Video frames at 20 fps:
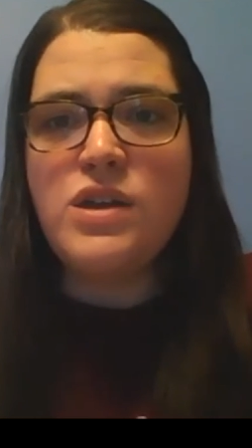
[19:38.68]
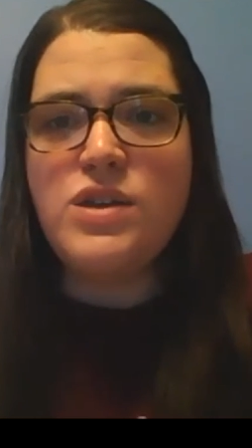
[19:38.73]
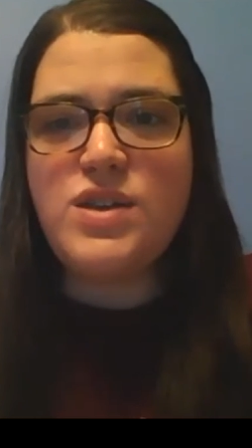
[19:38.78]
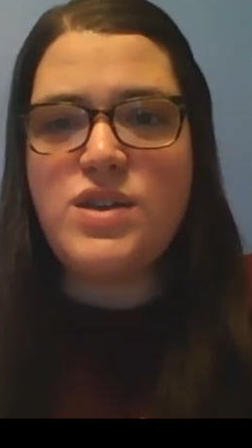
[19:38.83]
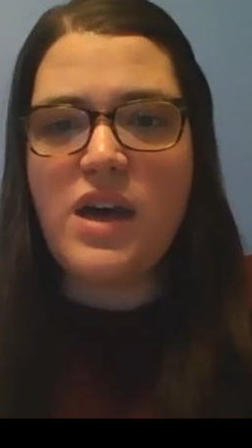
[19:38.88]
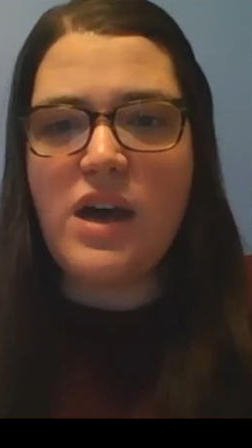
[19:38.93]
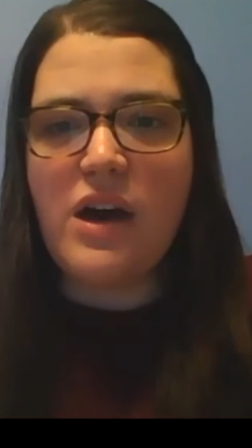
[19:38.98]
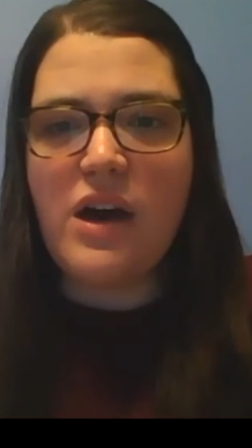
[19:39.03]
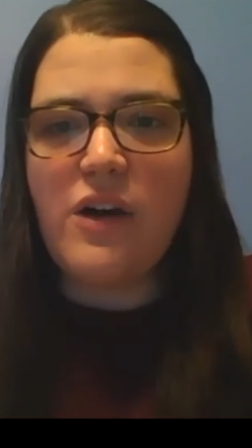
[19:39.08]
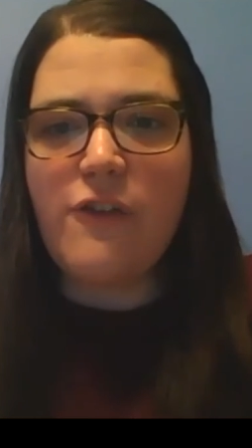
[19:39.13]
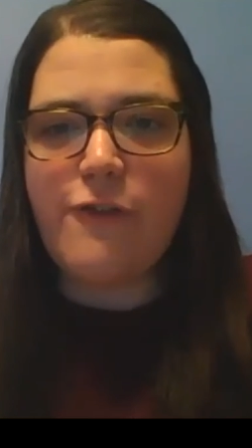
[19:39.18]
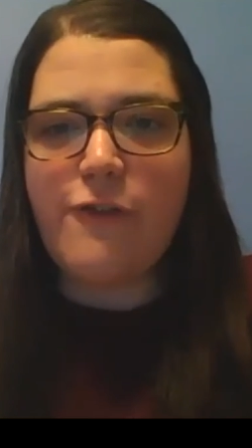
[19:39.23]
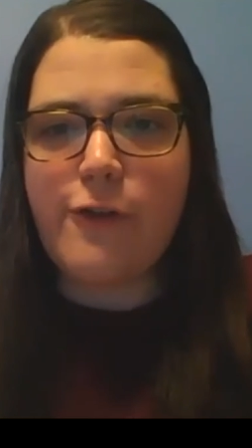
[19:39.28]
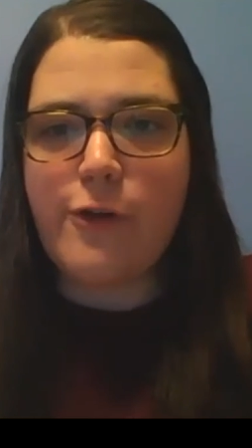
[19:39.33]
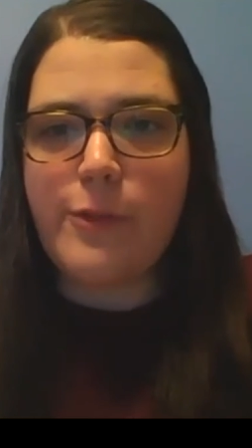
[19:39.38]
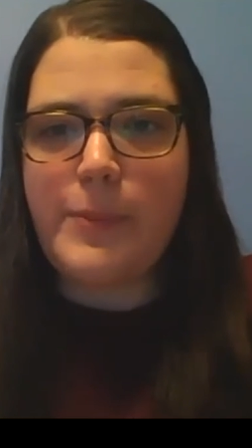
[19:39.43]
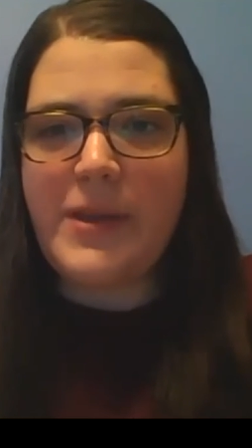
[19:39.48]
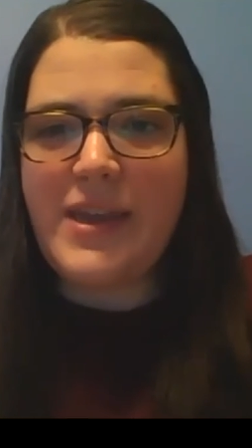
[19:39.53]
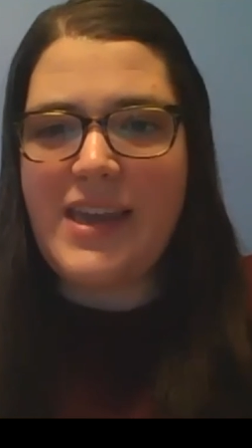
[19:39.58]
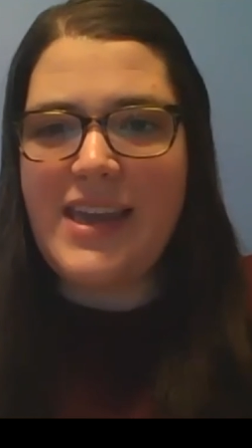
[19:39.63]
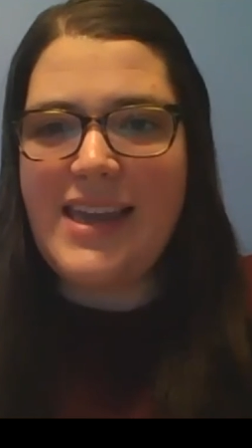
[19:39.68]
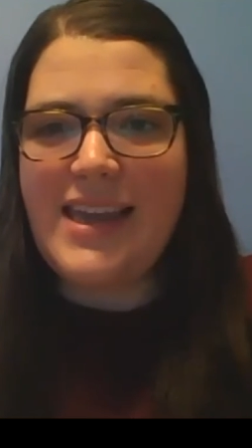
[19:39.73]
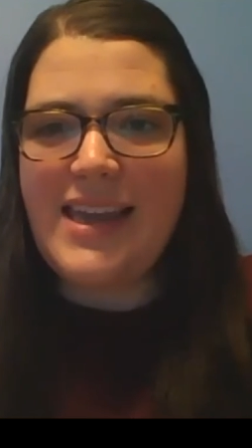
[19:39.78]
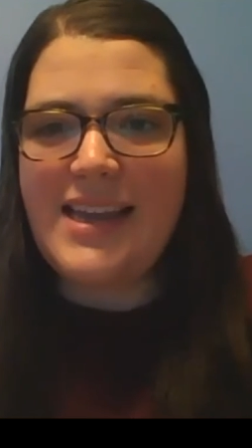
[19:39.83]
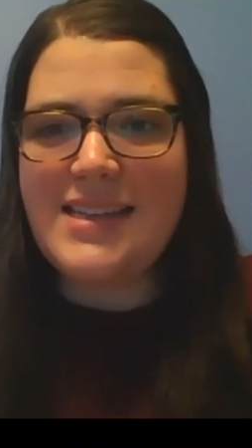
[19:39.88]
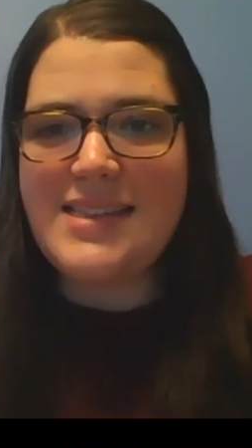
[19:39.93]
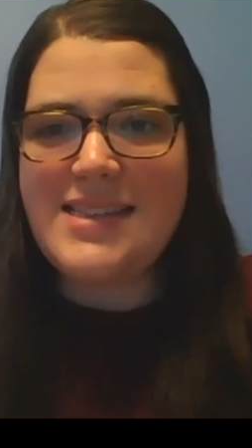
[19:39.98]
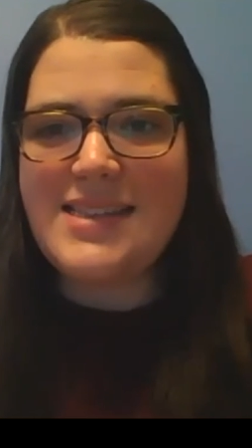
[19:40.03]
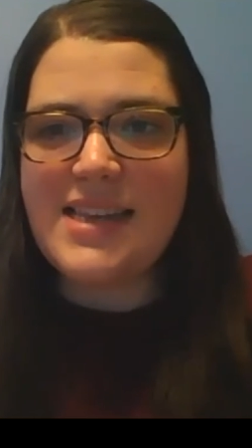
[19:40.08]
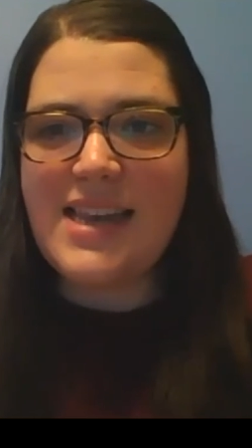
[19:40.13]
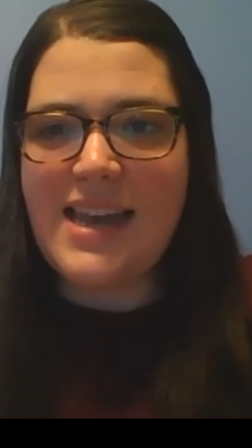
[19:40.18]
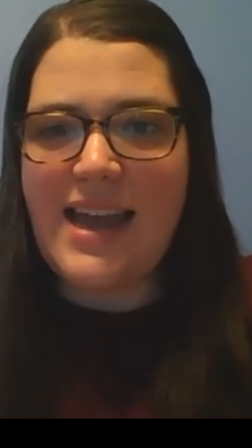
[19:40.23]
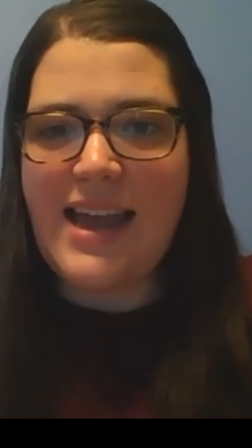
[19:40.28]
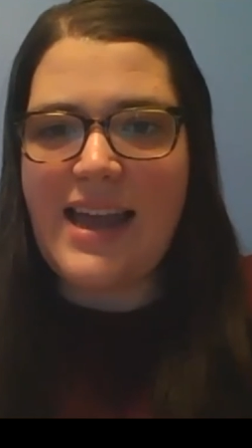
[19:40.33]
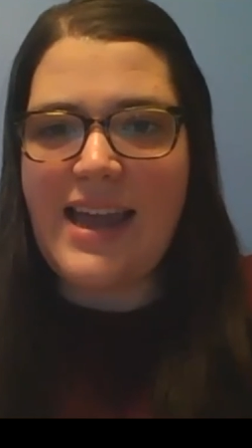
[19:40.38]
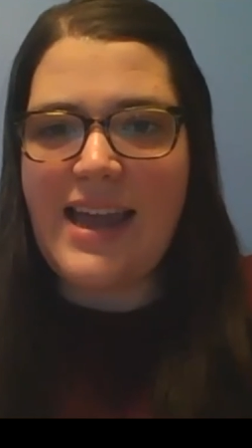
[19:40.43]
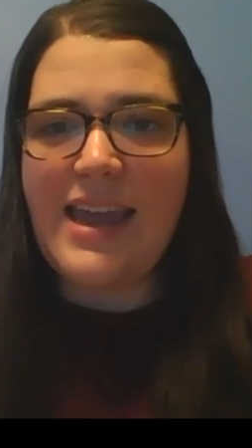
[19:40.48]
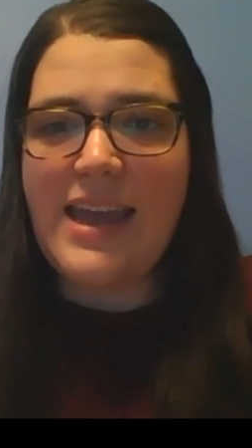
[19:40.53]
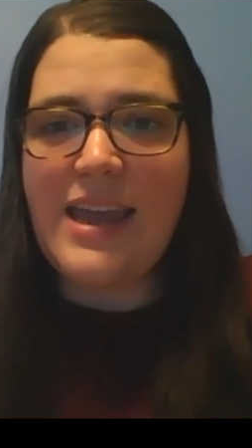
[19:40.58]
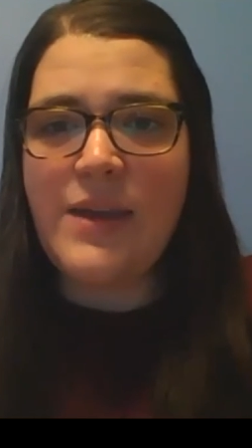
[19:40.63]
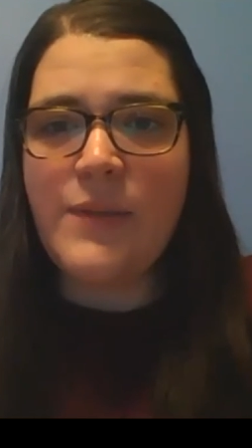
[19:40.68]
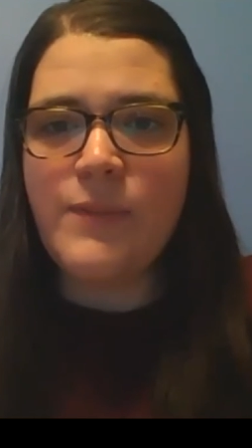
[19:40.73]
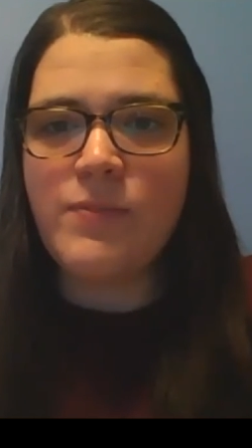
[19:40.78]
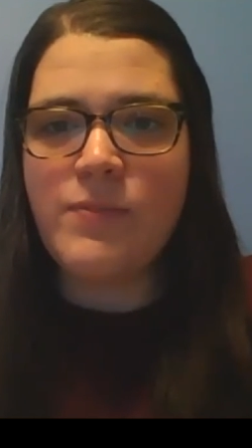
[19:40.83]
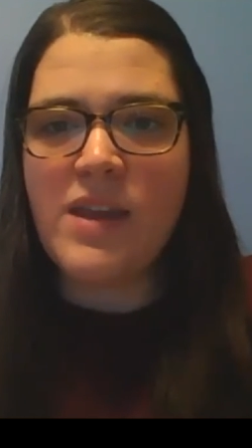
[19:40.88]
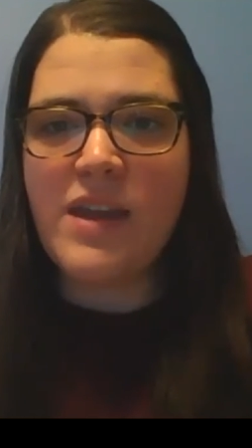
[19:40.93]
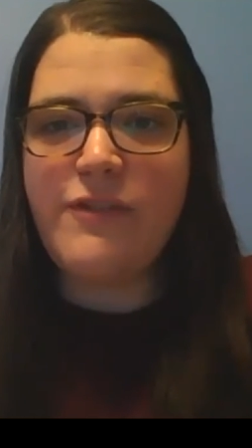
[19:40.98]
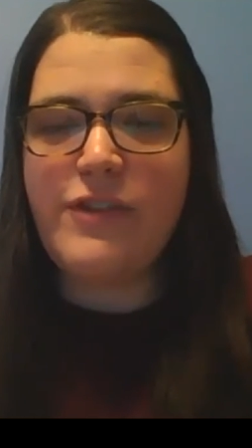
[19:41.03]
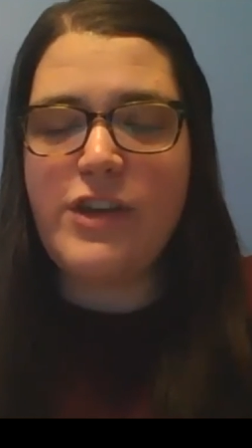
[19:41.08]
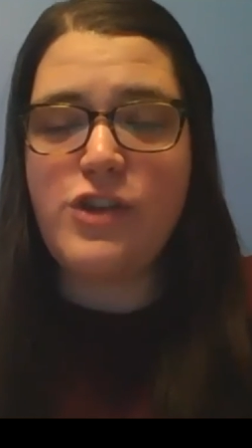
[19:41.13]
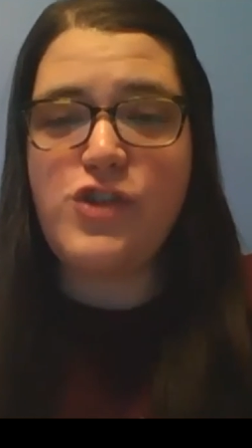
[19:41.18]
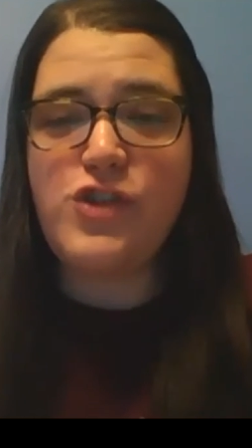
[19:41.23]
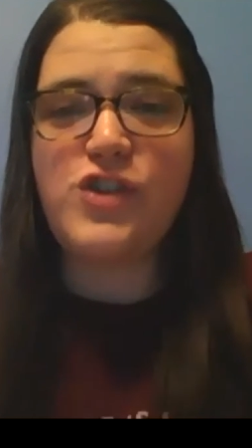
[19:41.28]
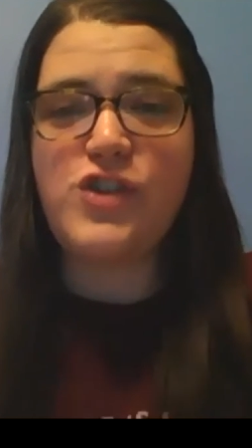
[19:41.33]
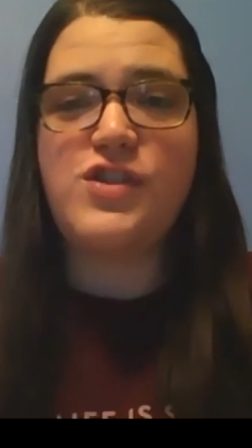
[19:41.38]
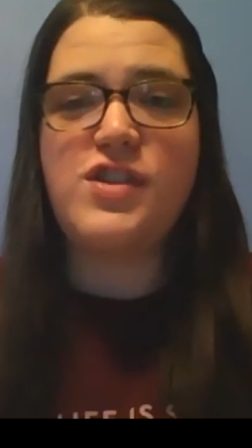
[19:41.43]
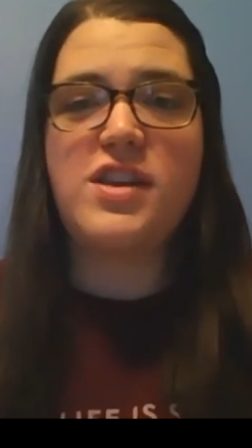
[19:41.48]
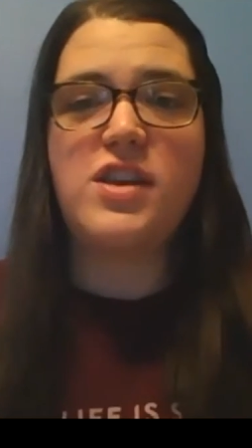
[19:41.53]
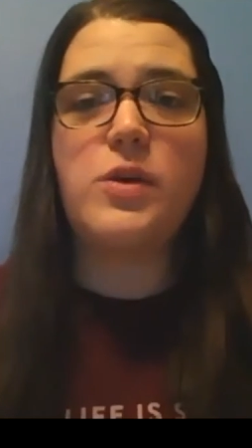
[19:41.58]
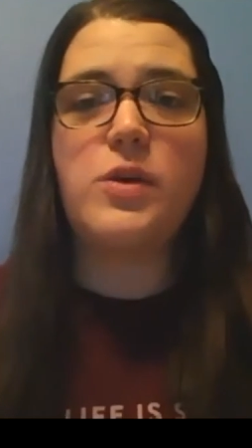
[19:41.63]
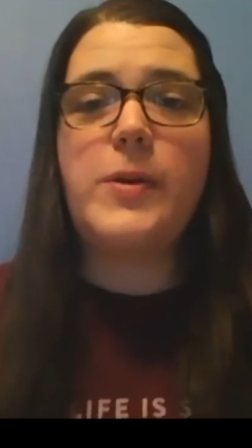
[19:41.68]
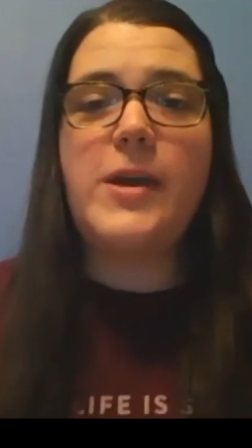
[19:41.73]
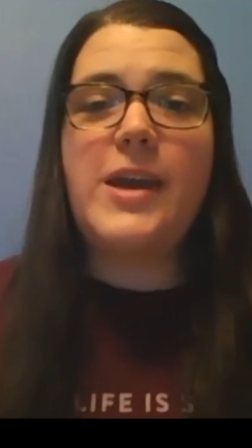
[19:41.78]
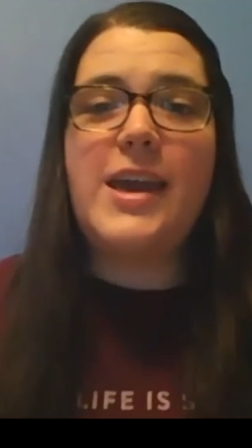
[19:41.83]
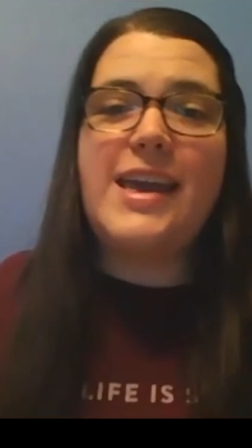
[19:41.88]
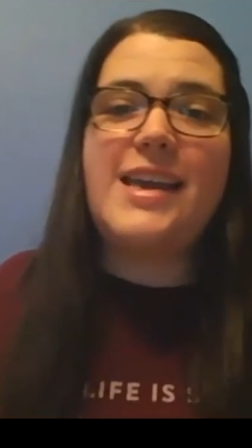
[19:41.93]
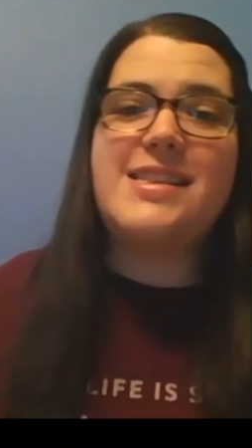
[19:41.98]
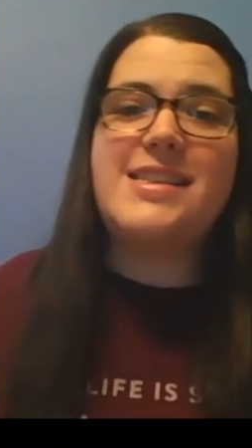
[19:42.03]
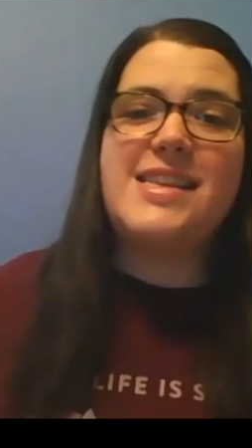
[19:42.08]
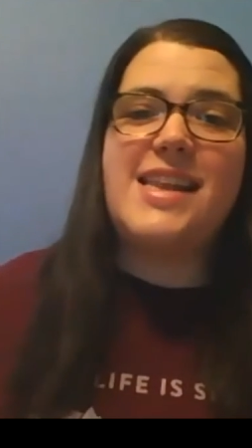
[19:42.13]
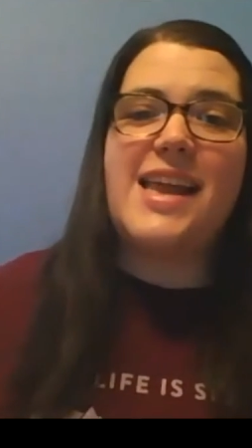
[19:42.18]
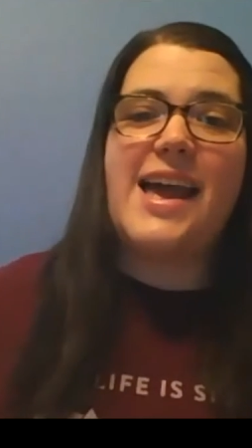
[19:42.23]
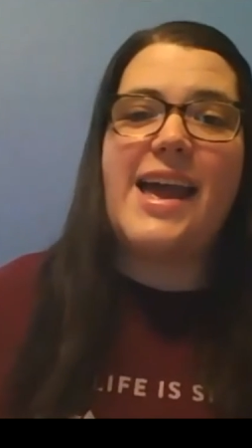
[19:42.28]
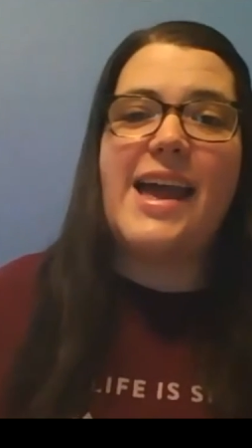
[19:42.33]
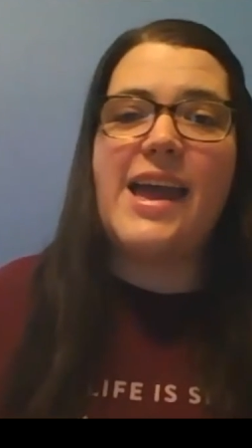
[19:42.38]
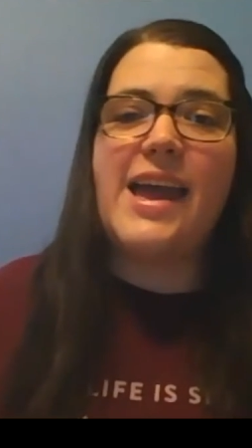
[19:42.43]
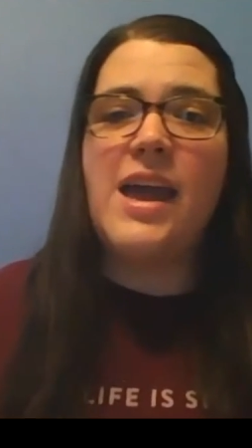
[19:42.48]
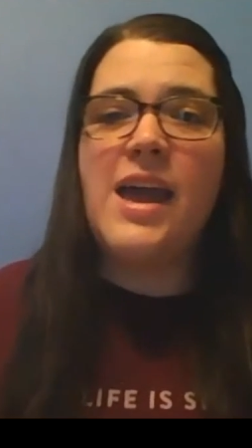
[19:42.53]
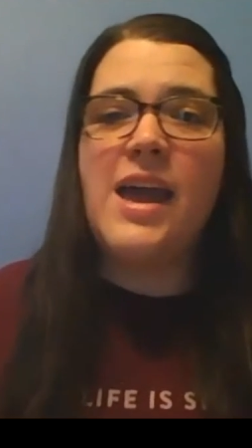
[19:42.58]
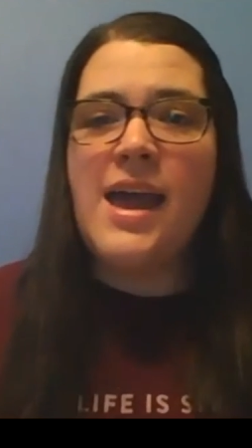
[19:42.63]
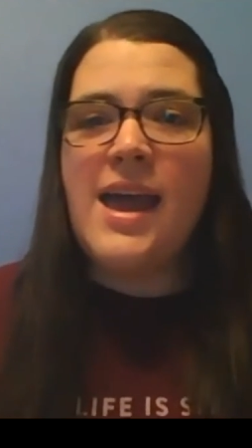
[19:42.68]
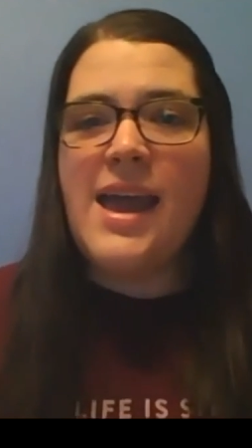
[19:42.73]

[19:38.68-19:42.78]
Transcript: So for PE today, if you choose to do PE today,